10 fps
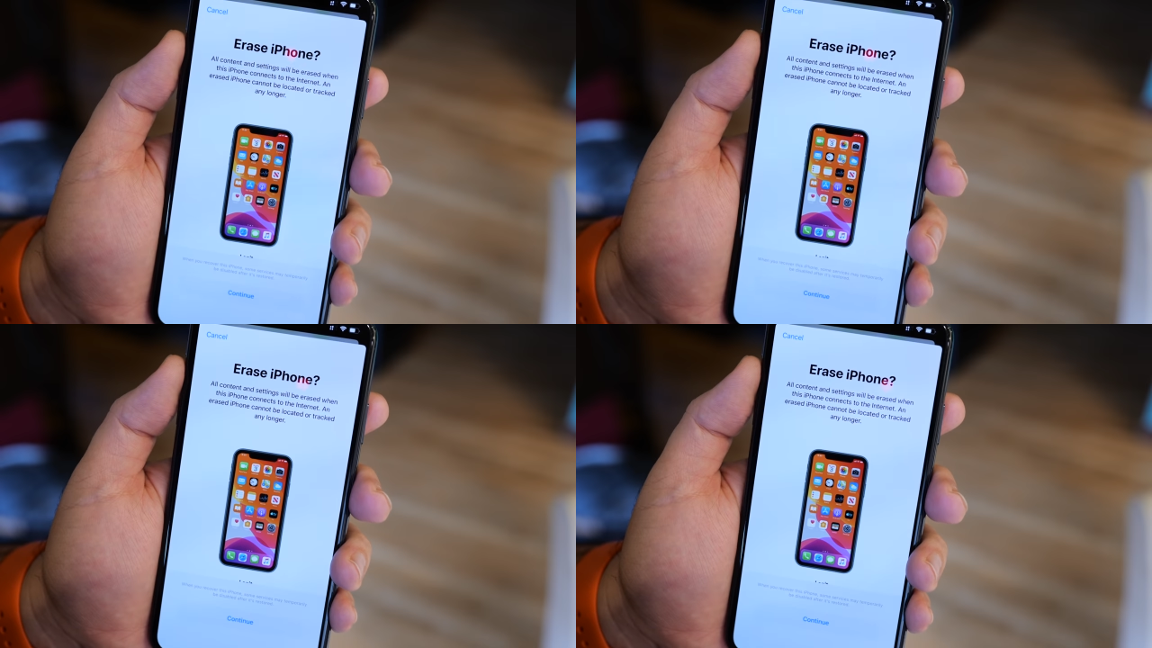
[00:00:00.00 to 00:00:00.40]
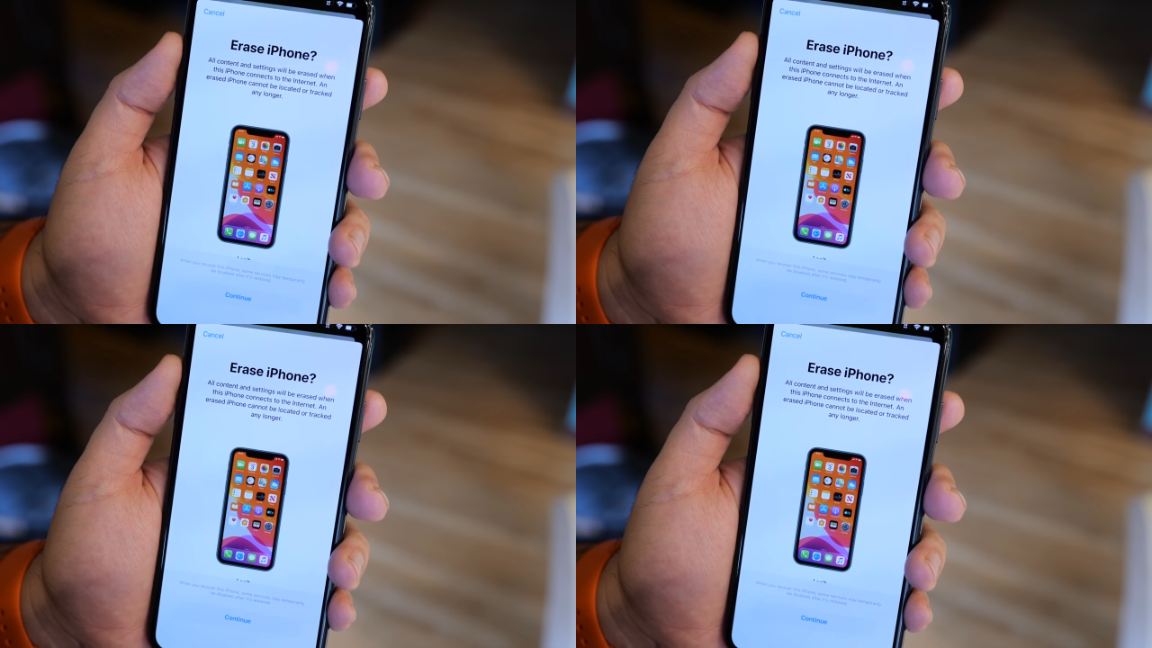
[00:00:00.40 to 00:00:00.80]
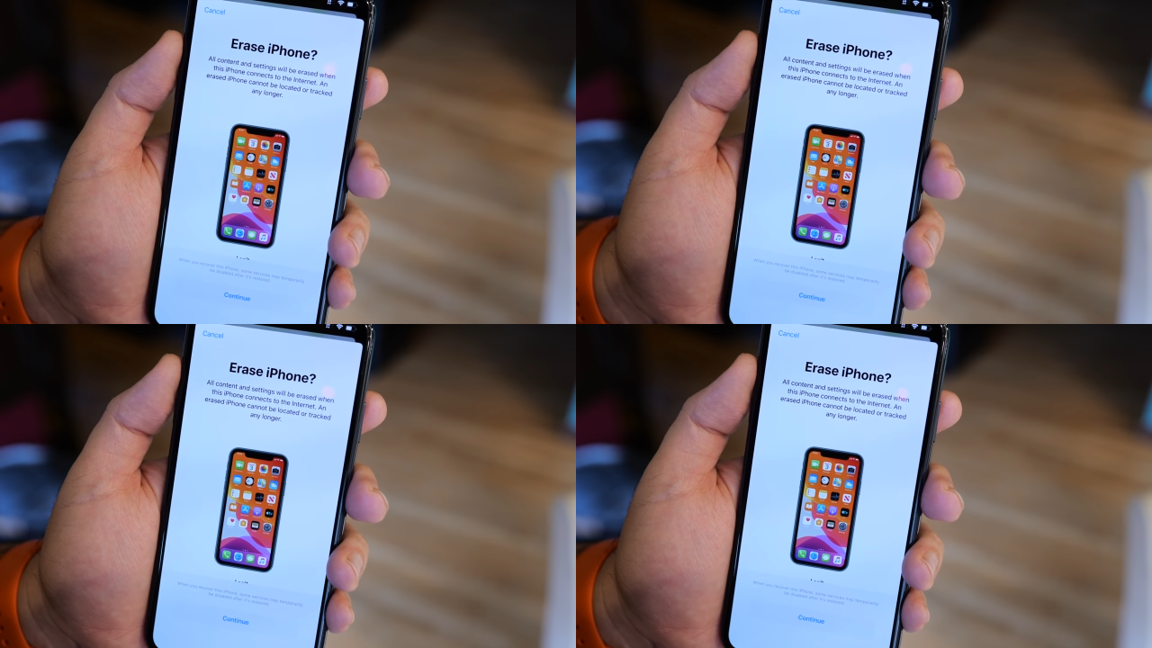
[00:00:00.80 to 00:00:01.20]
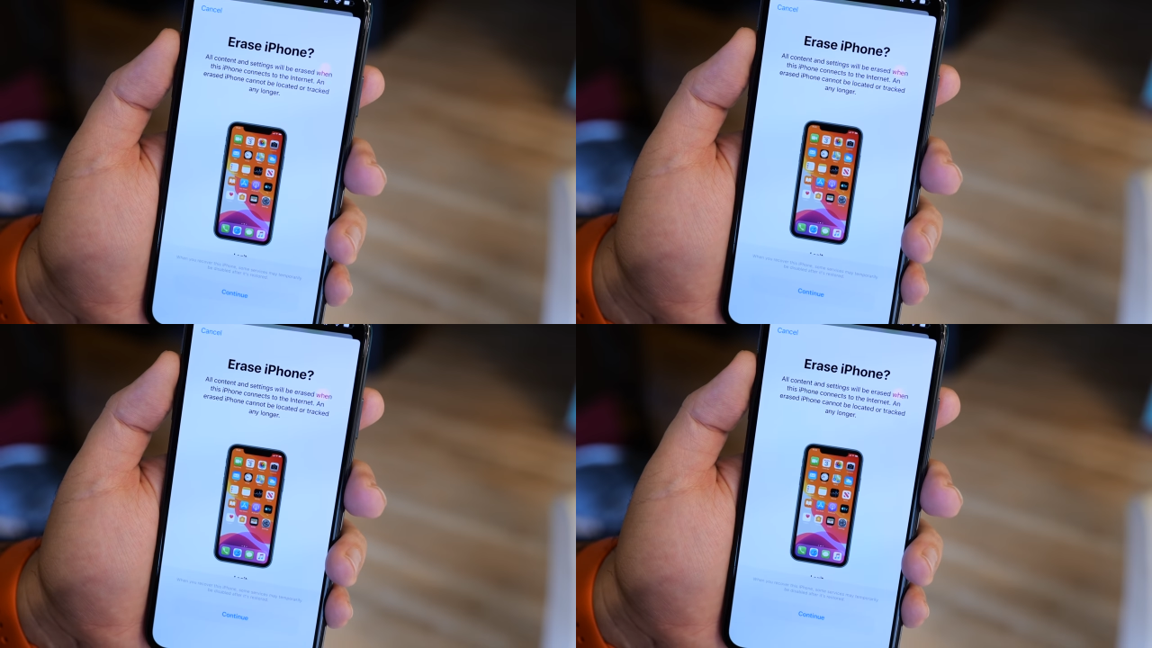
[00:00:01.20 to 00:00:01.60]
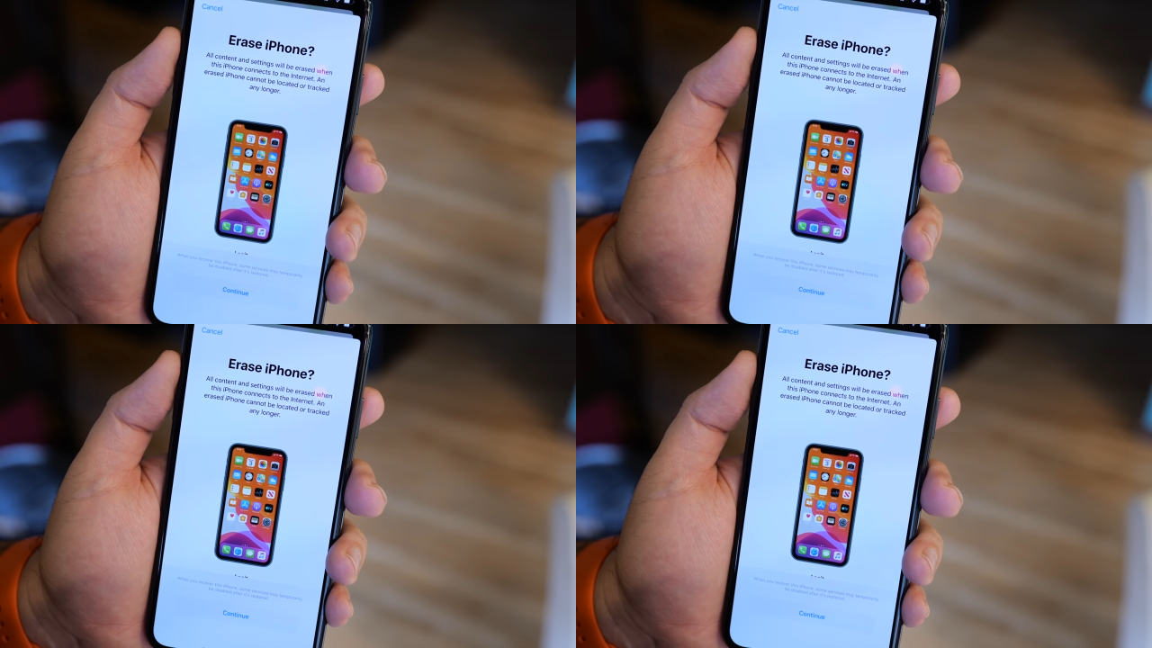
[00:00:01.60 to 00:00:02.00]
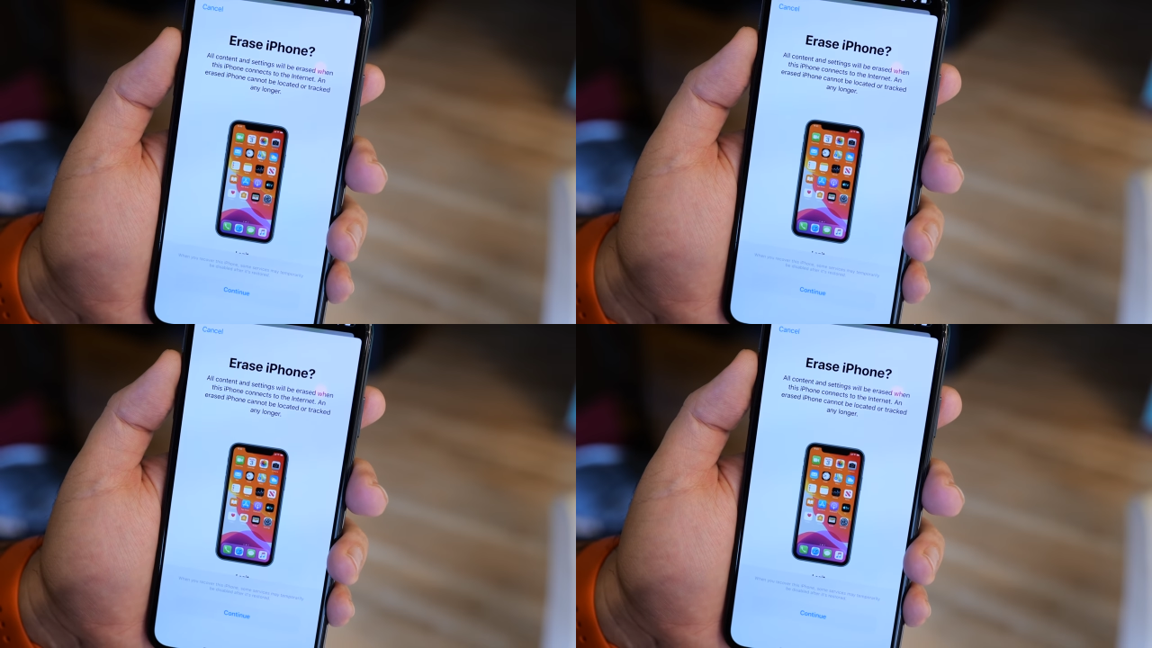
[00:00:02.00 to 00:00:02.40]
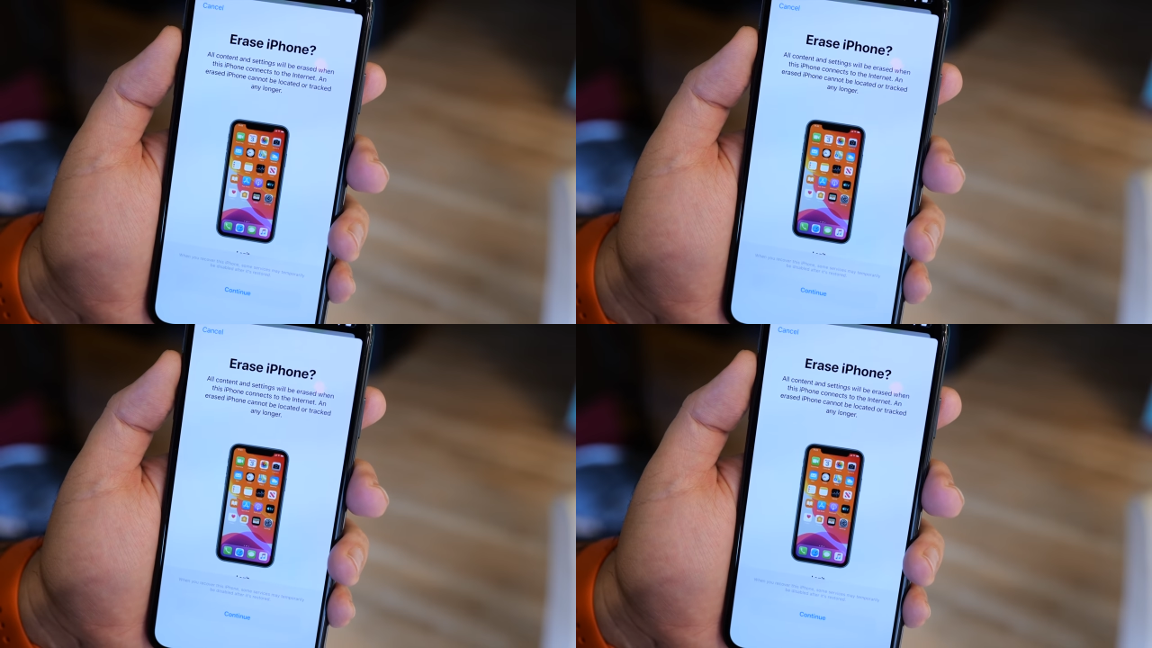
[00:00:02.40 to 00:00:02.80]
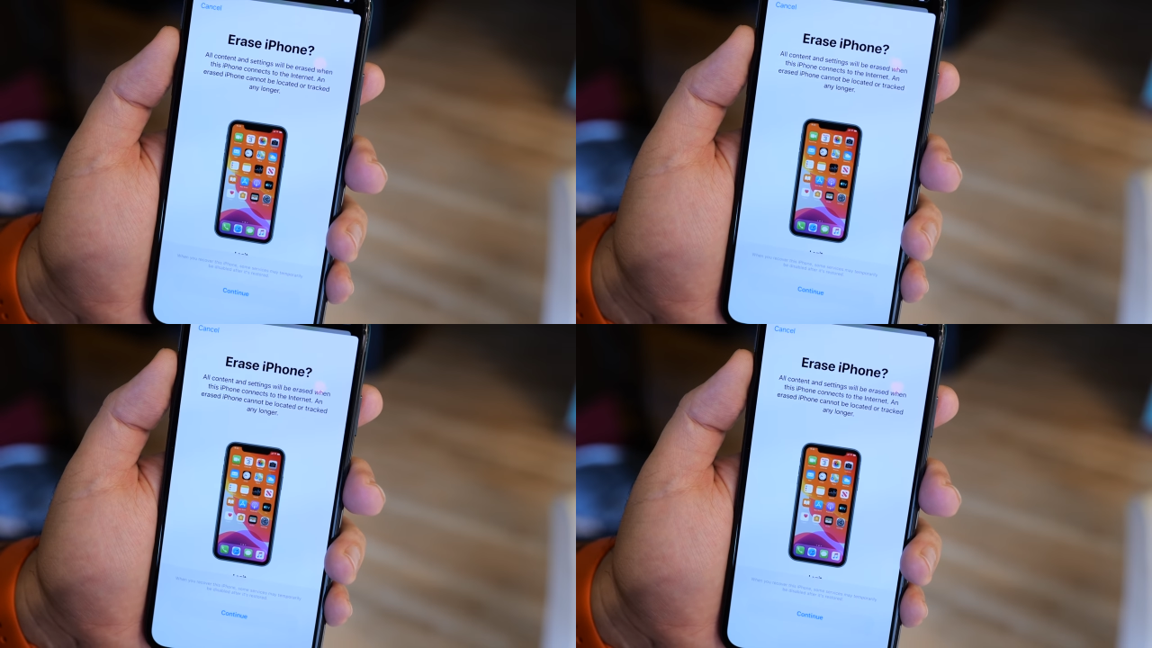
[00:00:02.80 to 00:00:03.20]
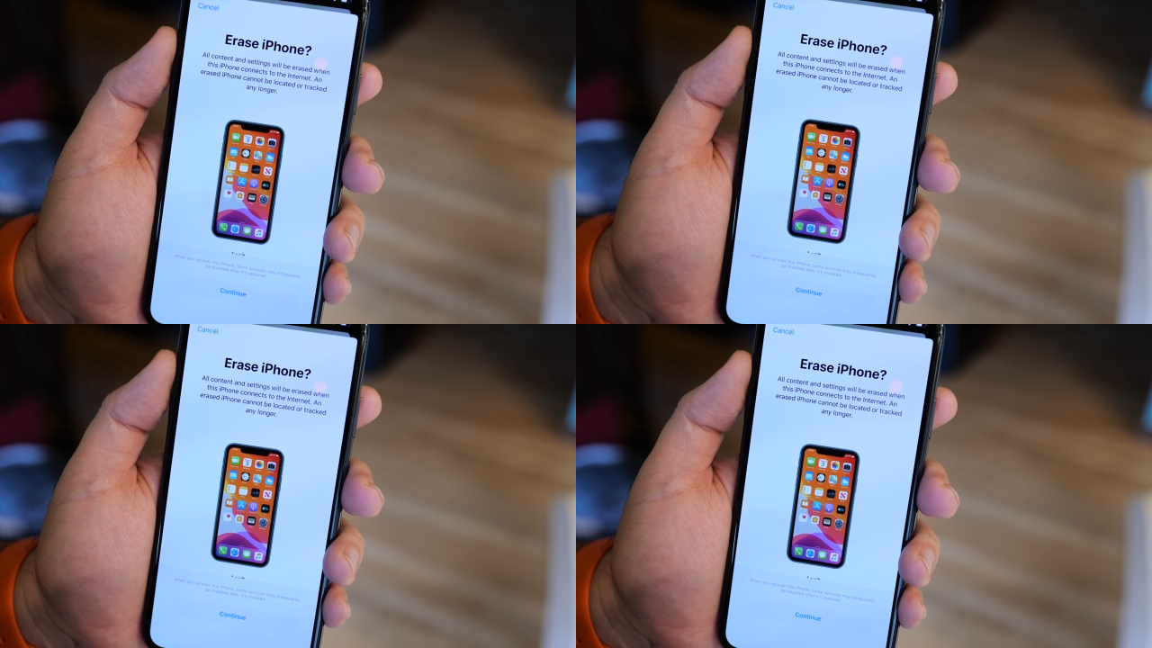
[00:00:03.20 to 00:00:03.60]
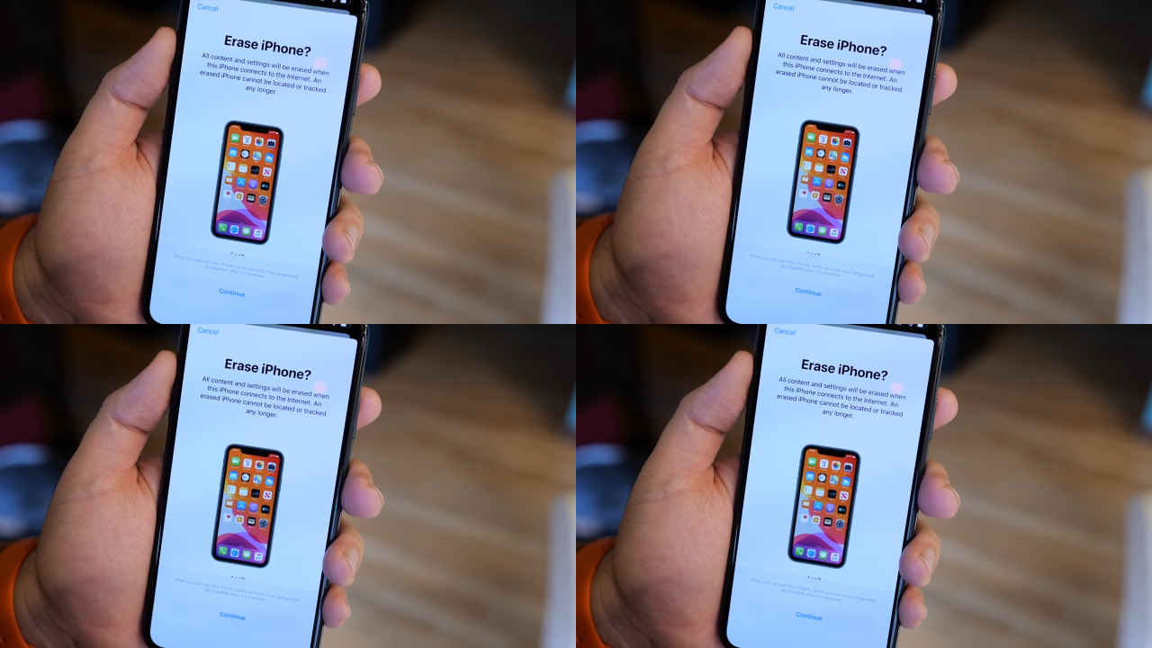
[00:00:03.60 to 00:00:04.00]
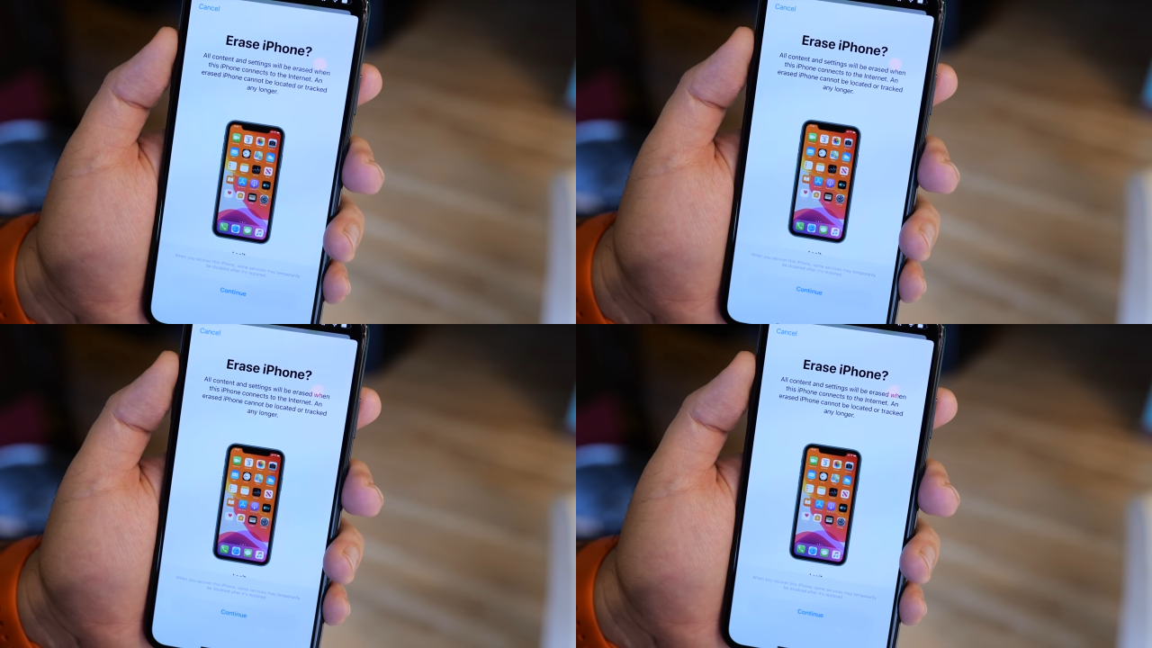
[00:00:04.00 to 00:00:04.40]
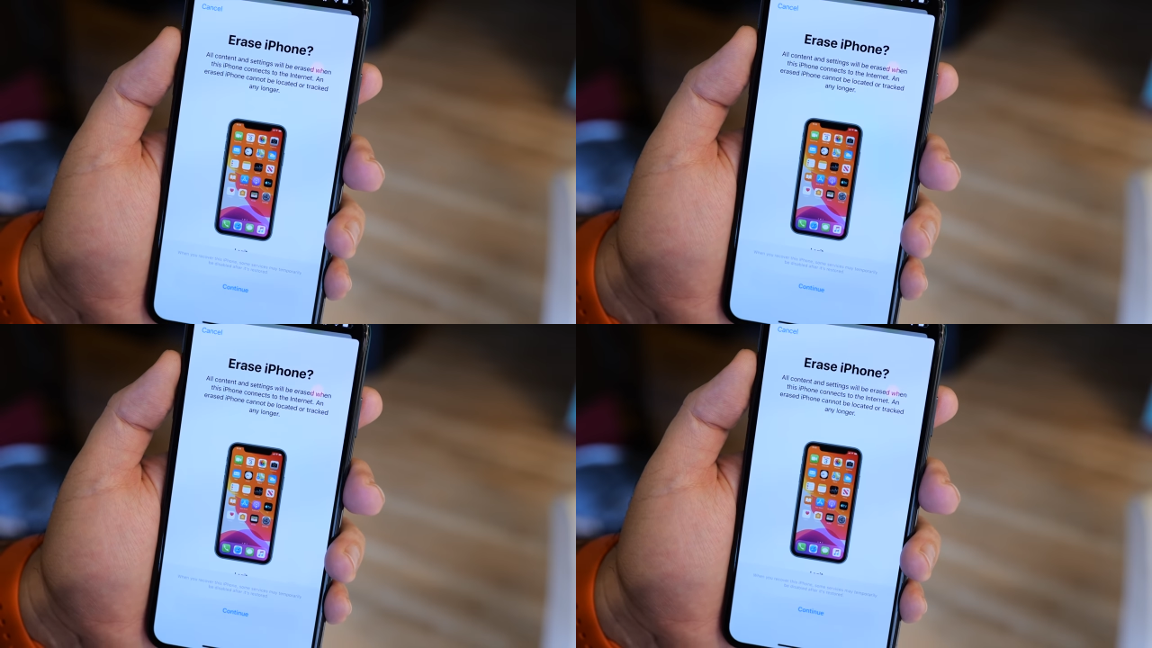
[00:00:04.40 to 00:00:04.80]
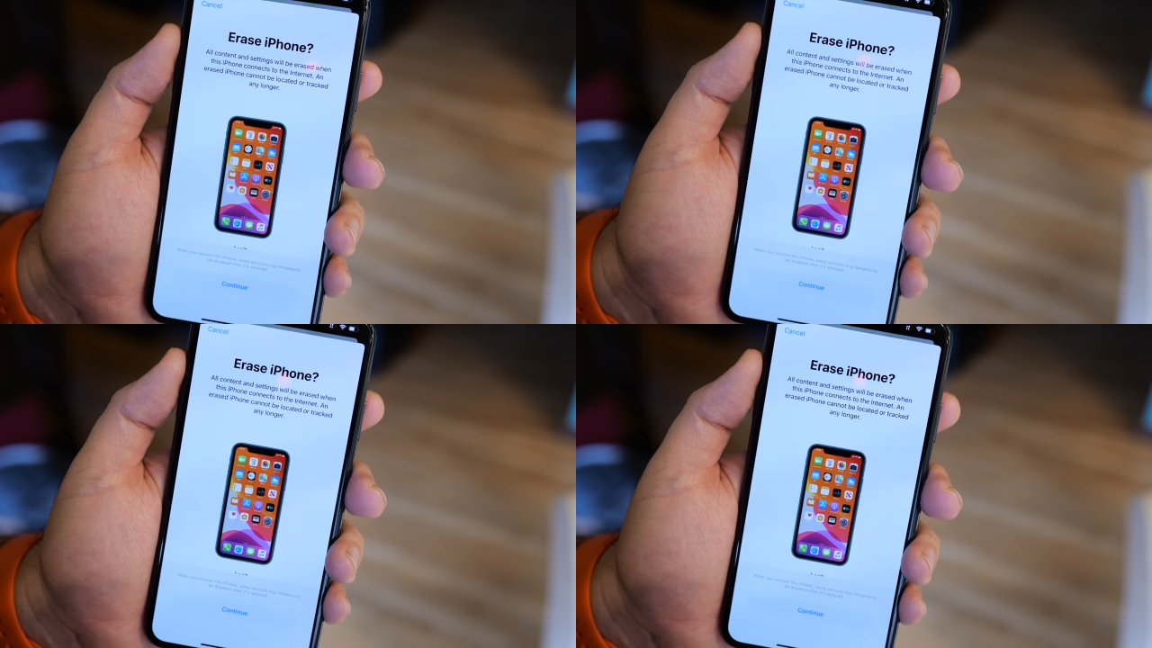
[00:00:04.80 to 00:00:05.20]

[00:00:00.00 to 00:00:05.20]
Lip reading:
No face is visible, so there are no lips to read.